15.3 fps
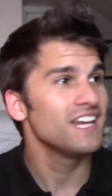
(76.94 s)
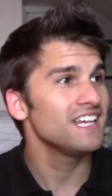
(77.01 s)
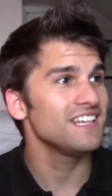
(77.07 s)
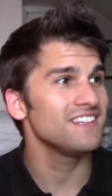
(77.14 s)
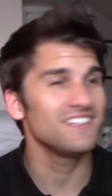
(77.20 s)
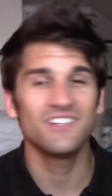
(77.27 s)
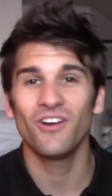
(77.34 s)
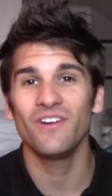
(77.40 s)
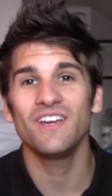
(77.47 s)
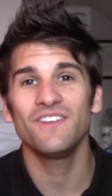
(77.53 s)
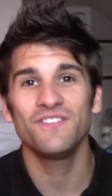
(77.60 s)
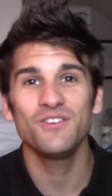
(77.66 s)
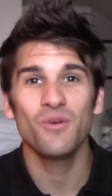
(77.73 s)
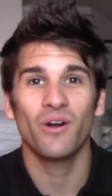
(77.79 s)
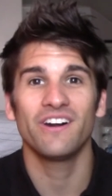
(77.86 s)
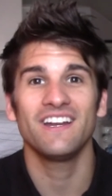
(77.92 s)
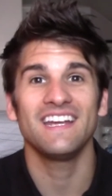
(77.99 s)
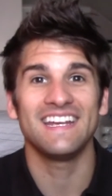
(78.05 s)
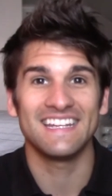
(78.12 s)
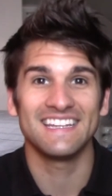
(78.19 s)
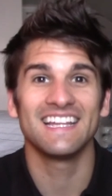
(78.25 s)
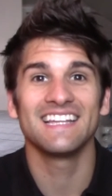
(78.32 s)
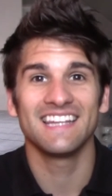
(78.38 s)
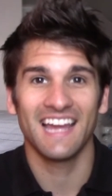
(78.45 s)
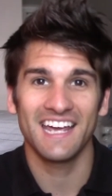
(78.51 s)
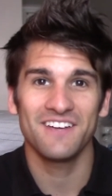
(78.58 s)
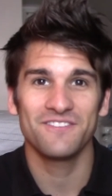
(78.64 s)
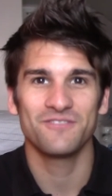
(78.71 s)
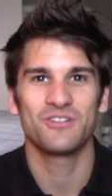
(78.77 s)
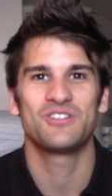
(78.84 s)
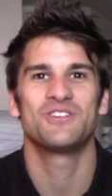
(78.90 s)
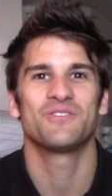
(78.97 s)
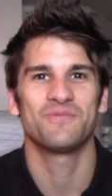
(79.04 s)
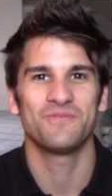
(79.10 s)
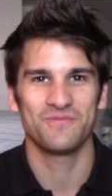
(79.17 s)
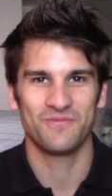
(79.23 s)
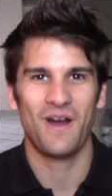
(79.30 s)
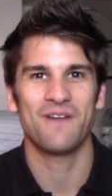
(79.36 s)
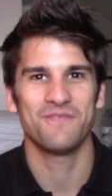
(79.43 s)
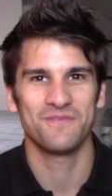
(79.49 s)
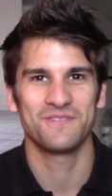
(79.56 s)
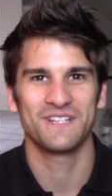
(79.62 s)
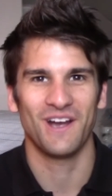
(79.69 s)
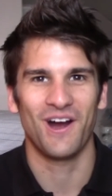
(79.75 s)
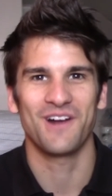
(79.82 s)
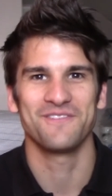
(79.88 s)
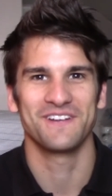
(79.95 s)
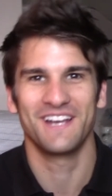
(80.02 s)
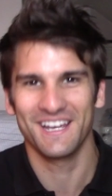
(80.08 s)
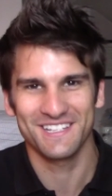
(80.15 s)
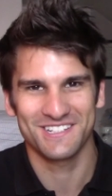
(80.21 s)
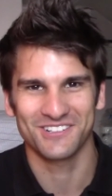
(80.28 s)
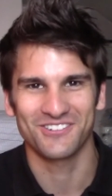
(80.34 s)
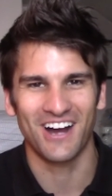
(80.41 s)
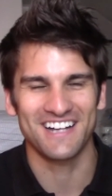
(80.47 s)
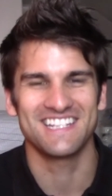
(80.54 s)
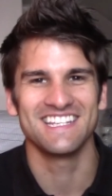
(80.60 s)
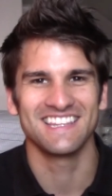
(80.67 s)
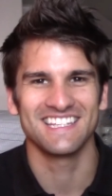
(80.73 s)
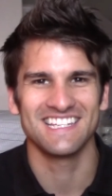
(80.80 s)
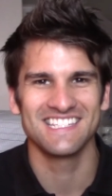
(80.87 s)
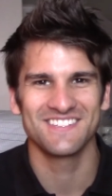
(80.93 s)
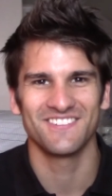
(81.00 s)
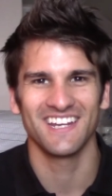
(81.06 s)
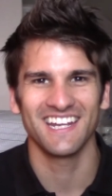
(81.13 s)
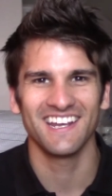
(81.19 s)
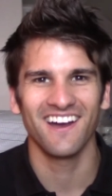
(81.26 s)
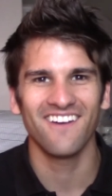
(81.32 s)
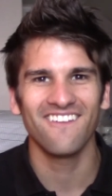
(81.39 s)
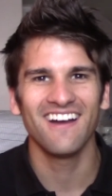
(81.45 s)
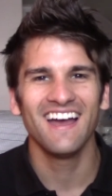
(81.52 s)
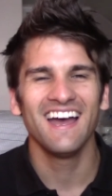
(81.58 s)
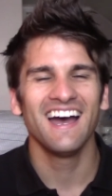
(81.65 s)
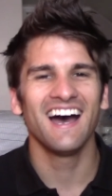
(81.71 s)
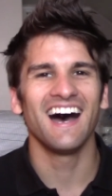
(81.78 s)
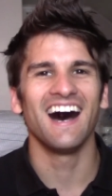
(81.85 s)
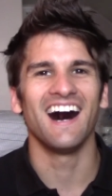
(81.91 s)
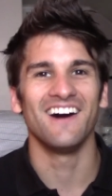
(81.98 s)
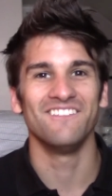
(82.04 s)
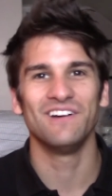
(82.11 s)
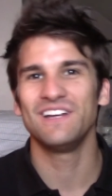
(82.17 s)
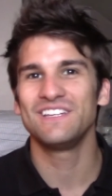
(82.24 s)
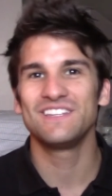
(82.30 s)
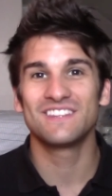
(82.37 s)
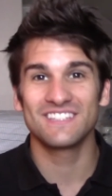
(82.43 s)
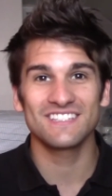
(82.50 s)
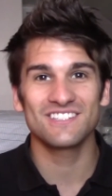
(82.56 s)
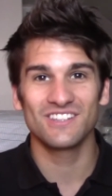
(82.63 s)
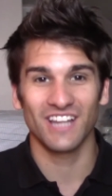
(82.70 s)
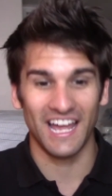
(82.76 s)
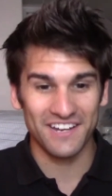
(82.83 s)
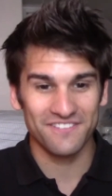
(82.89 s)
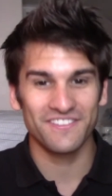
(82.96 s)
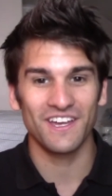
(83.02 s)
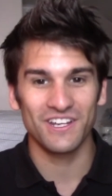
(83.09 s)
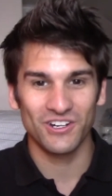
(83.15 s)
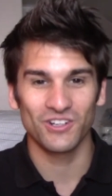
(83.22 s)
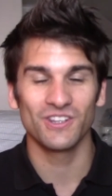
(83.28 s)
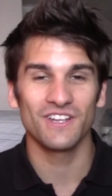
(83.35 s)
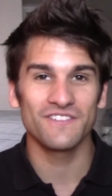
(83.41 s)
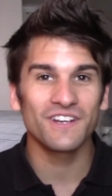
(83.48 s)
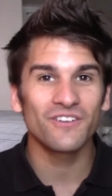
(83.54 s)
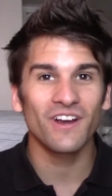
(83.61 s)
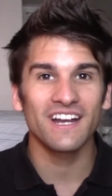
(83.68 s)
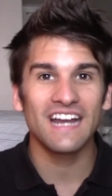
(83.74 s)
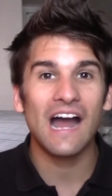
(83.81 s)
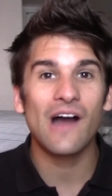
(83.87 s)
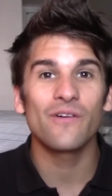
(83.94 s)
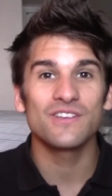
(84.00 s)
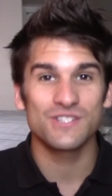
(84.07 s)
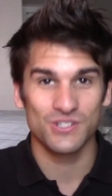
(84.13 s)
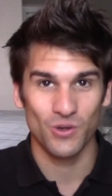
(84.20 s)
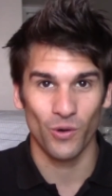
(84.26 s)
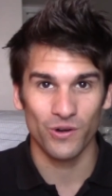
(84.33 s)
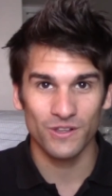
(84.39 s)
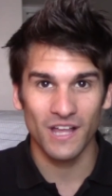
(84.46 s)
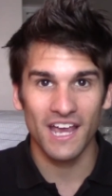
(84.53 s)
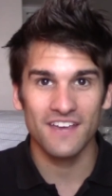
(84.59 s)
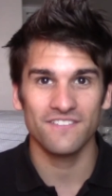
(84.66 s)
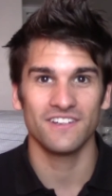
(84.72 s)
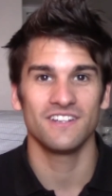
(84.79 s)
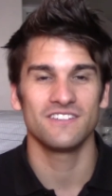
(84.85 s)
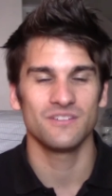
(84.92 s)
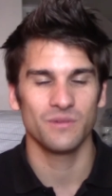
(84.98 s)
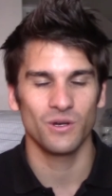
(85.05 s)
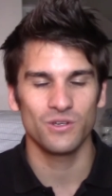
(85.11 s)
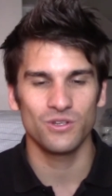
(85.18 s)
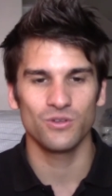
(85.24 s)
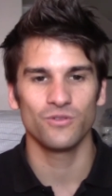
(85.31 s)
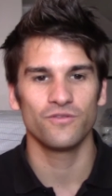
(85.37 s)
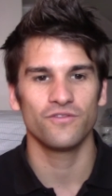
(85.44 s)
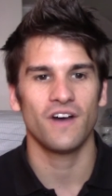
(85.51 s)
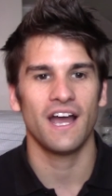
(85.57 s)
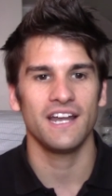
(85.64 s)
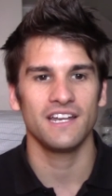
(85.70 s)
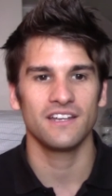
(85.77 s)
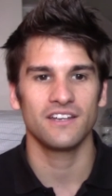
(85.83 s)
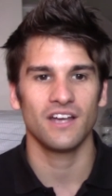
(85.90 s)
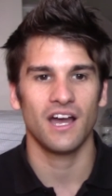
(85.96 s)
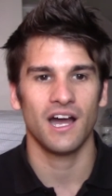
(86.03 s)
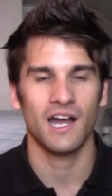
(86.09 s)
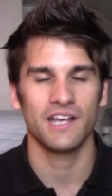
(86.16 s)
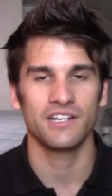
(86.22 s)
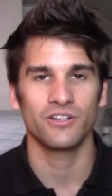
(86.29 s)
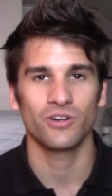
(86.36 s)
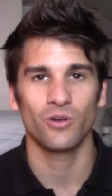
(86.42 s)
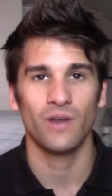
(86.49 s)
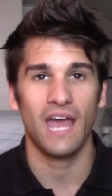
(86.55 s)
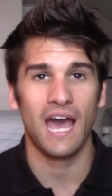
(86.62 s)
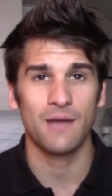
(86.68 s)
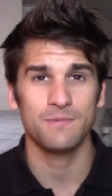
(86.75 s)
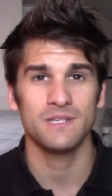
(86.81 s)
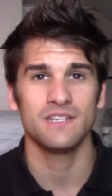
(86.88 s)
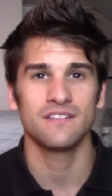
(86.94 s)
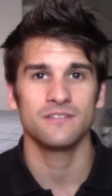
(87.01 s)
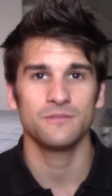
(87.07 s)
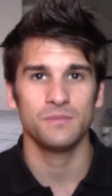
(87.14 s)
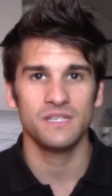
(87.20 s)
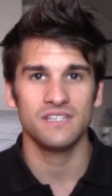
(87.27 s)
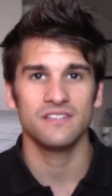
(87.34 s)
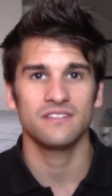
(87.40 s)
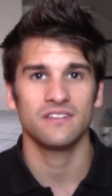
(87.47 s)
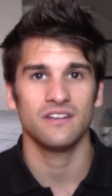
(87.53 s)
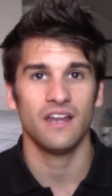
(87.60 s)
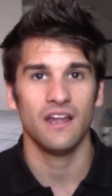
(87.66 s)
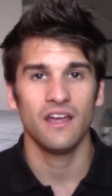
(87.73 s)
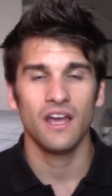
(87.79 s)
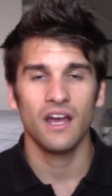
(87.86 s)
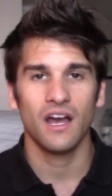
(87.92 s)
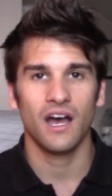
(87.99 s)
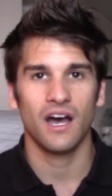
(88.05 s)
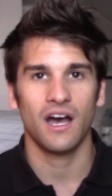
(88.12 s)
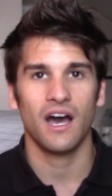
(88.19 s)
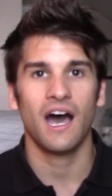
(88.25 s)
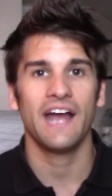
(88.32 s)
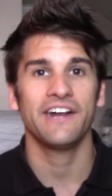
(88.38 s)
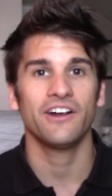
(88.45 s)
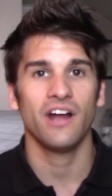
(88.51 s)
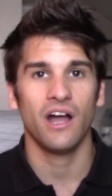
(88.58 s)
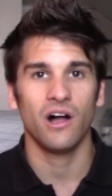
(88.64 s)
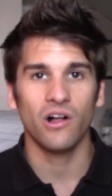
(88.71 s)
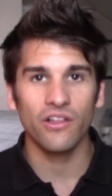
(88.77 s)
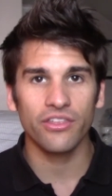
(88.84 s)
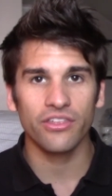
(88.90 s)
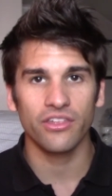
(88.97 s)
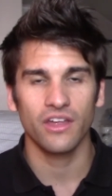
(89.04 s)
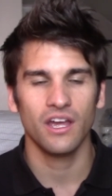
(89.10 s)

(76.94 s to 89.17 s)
if you are in life, which you probably are because you're watching this video, this life that you're living right now is your life, and it's about you finding your own happiness, peace, and higher health